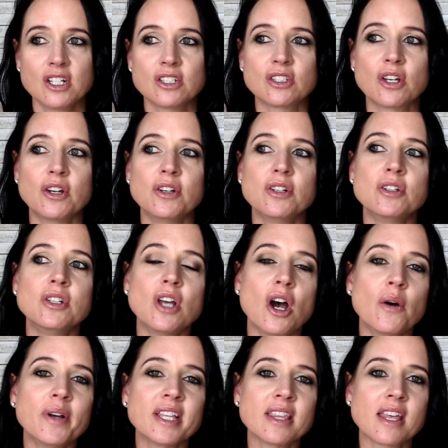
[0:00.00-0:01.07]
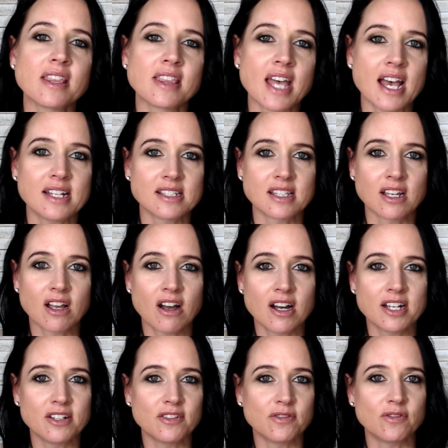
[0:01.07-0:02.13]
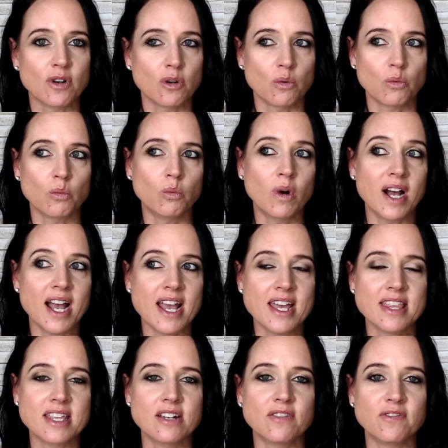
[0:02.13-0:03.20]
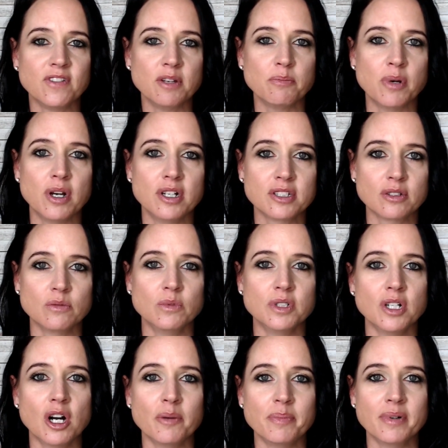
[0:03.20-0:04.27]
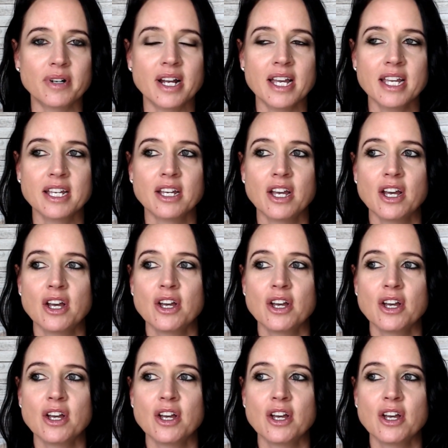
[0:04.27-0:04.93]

So knowing that that's the kind of way that a fit person would operate,